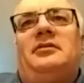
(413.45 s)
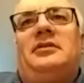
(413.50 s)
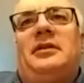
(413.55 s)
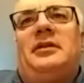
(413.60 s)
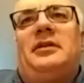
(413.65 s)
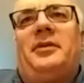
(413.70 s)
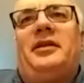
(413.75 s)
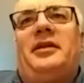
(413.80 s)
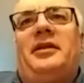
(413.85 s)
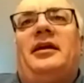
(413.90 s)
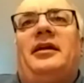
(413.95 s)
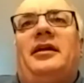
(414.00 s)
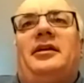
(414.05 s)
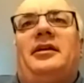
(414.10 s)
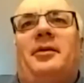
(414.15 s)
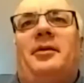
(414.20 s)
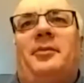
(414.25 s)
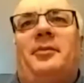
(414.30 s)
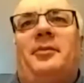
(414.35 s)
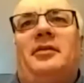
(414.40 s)
guy come
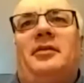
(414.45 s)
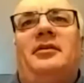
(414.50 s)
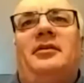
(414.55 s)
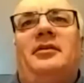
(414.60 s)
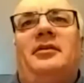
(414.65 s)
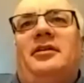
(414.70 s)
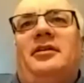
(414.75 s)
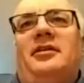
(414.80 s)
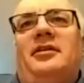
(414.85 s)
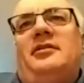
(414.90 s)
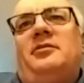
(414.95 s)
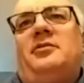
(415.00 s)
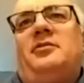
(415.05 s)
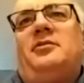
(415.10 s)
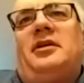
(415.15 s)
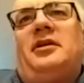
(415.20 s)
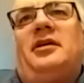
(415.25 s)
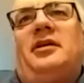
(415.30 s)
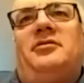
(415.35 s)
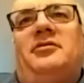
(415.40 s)
in with
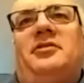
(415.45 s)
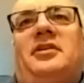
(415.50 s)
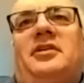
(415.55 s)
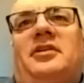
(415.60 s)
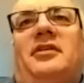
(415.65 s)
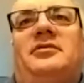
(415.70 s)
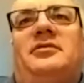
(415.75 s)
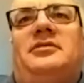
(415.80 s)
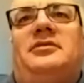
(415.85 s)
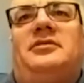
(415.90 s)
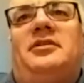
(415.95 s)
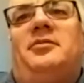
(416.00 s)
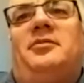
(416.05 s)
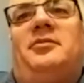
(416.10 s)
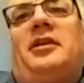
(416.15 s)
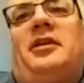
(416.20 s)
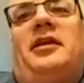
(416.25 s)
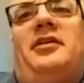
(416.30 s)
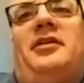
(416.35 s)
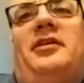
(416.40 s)
100,000 in
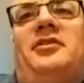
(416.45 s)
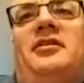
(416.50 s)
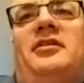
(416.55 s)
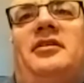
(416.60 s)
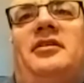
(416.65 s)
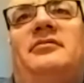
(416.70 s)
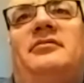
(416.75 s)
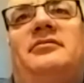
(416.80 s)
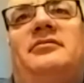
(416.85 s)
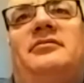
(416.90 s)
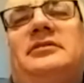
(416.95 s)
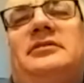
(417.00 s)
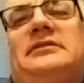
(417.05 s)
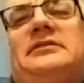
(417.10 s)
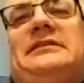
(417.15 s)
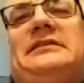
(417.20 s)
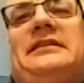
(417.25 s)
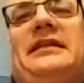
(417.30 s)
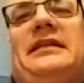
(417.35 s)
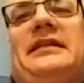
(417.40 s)
Malaysia,
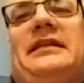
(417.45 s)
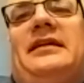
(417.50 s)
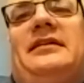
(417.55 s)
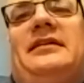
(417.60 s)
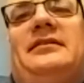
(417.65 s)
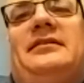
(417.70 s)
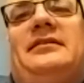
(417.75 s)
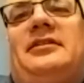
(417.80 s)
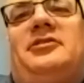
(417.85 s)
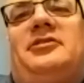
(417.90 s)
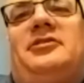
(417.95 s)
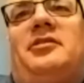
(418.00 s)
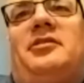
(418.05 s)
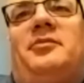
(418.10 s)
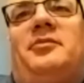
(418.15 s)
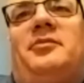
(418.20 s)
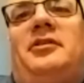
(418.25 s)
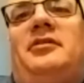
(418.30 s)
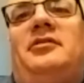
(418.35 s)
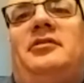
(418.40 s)
and they took
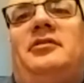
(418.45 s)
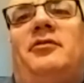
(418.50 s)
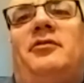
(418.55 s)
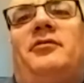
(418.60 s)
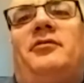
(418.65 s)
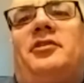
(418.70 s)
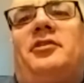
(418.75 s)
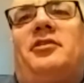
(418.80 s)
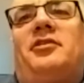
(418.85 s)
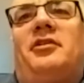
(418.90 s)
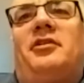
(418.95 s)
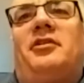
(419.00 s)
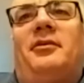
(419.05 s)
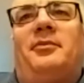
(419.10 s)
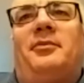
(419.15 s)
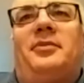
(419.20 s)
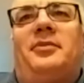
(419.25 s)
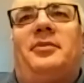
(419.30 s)
me over the top.